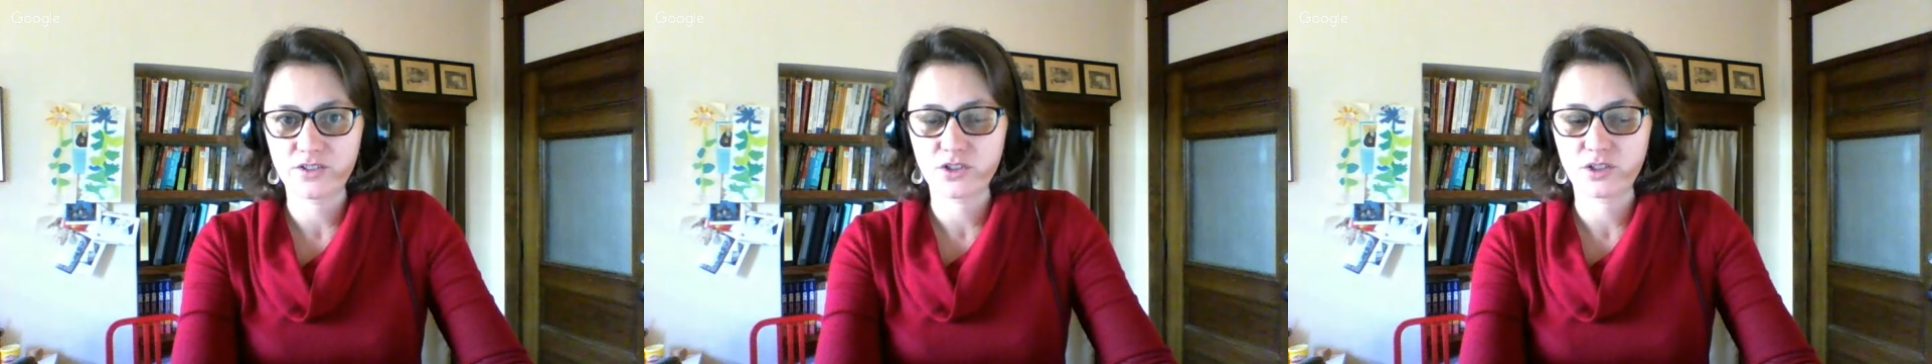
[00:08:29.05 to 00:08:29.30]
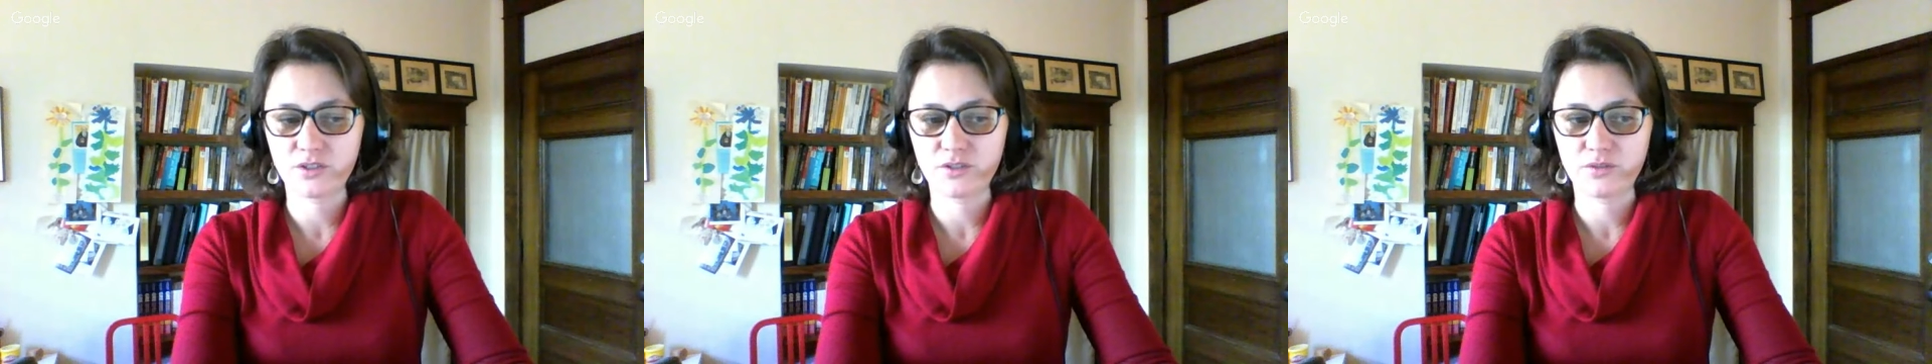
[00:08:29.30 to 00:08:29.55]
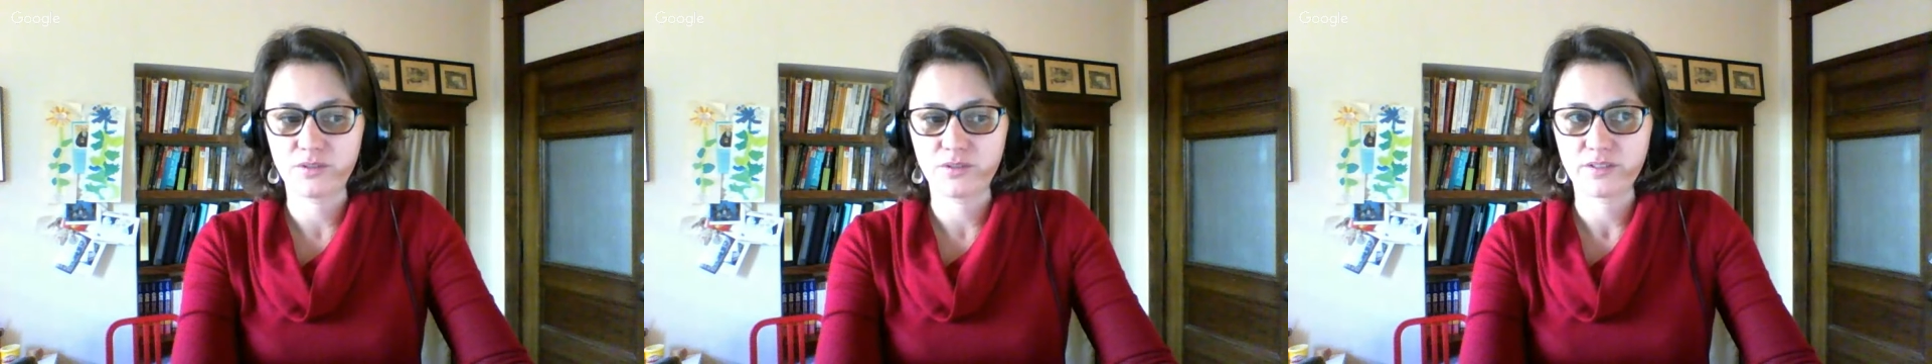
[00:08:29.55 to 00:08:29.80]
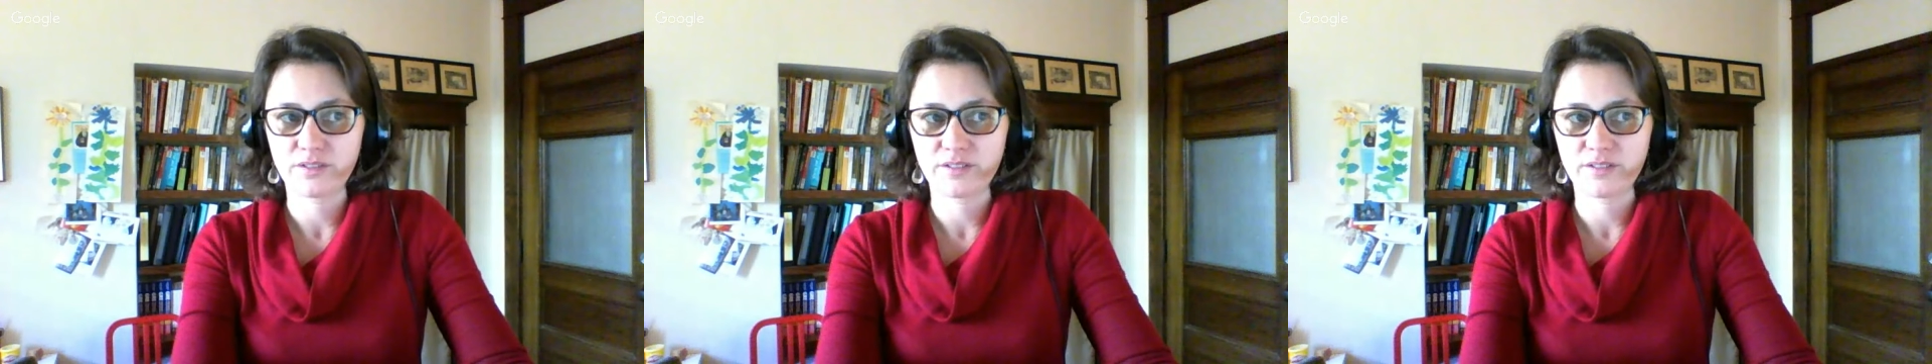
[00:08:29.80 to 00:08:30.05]
to
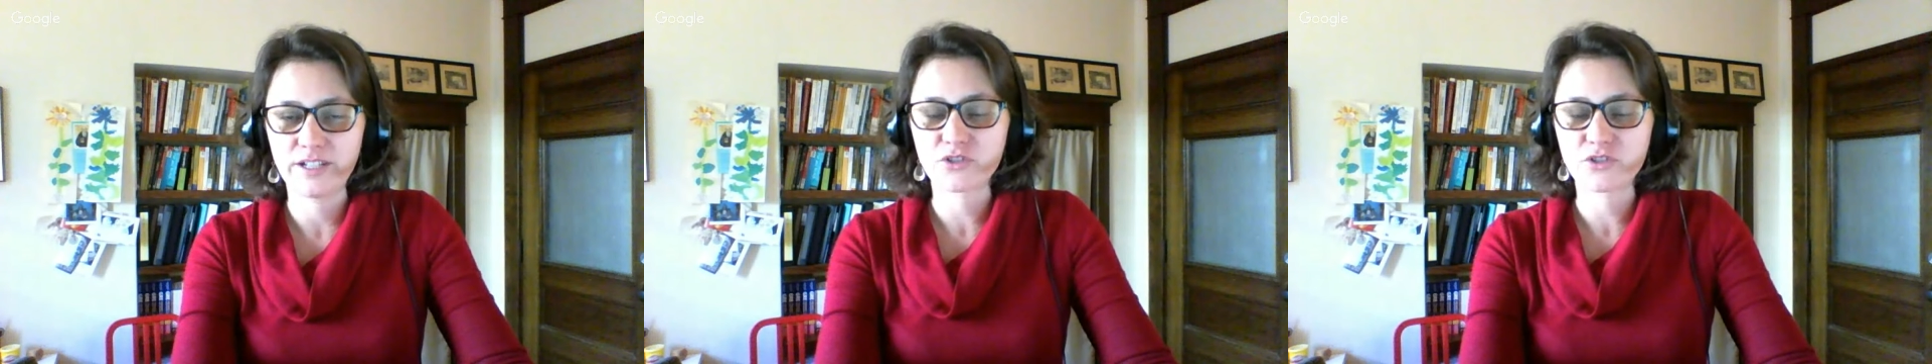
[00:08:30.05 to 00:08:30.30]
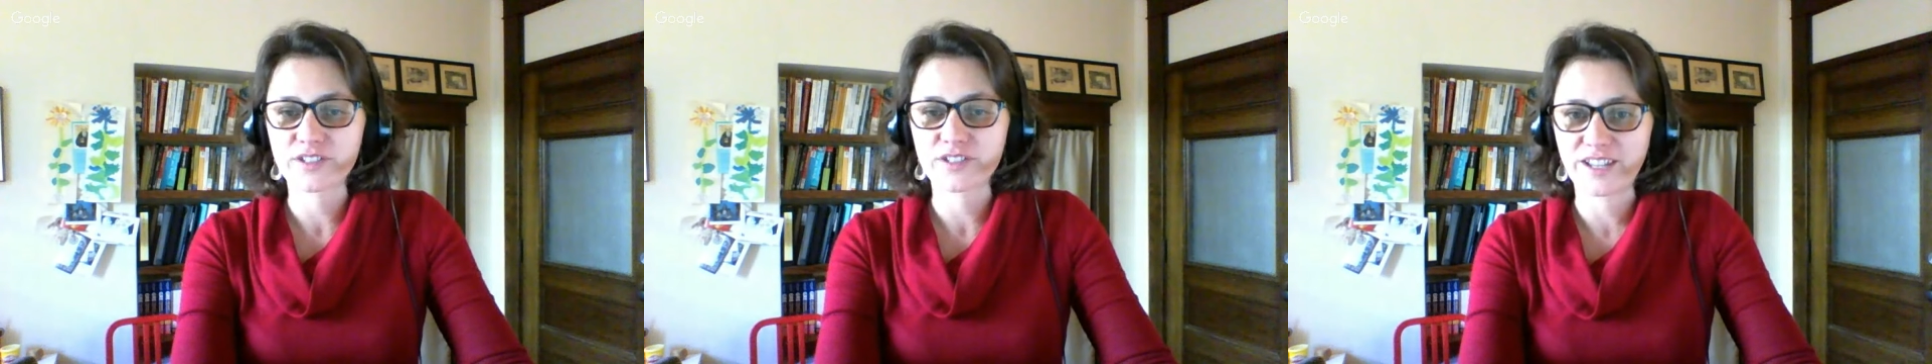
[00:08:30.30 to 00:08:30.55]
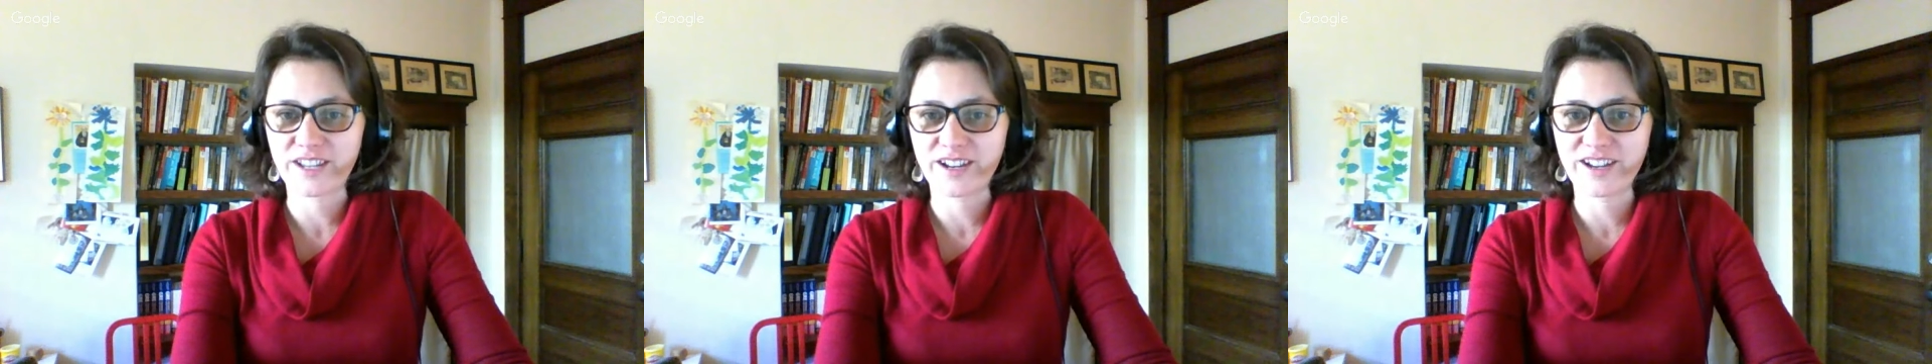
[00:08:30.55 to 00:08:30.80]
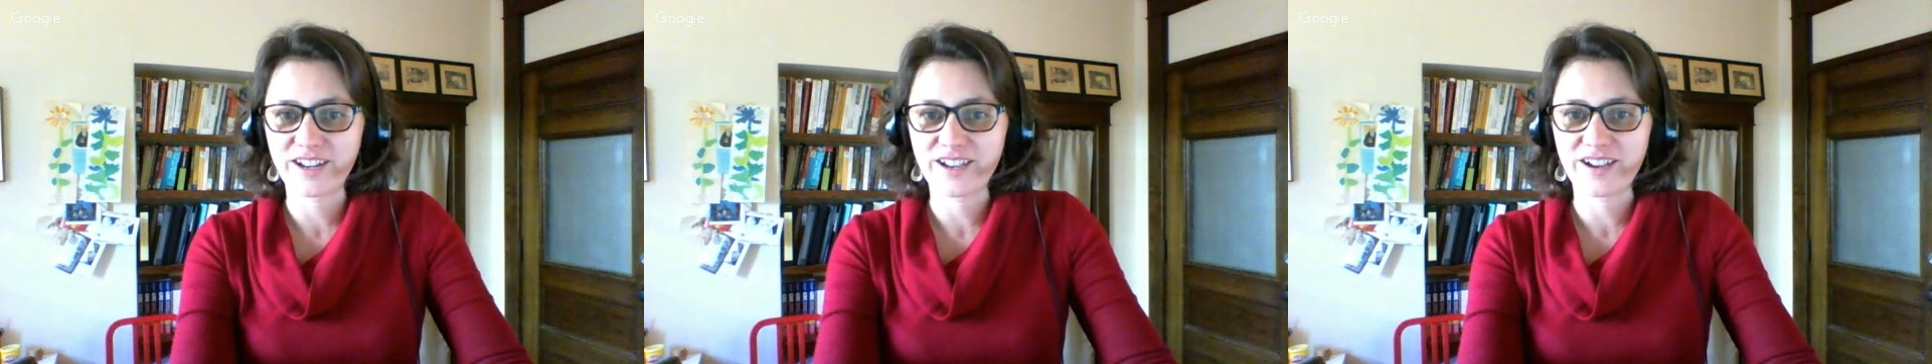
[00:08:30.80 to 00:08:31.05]

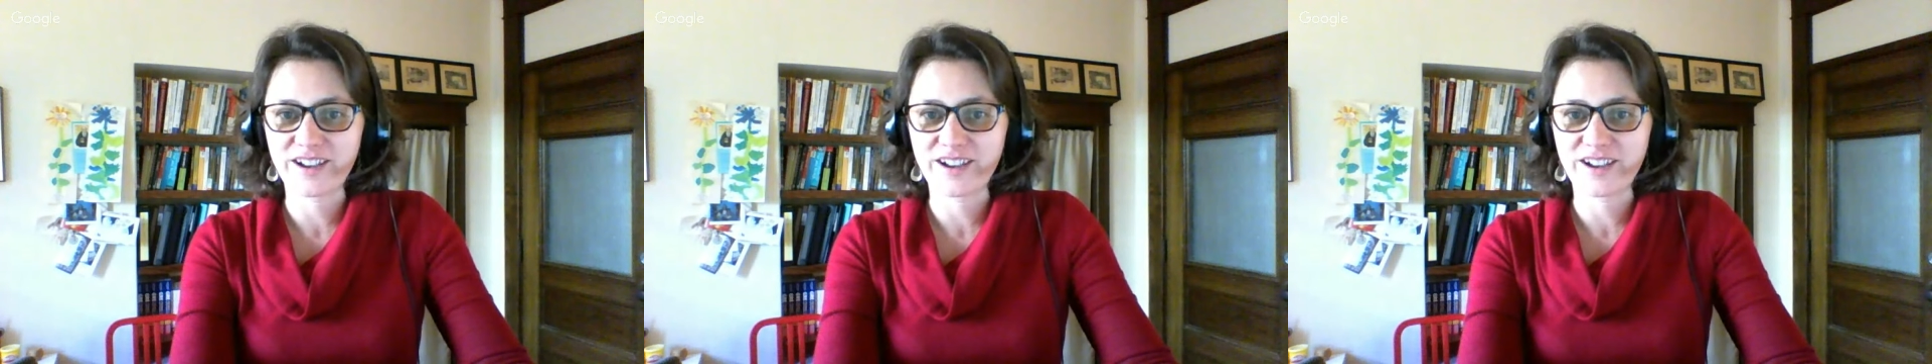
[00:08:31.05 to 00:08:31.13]
interesting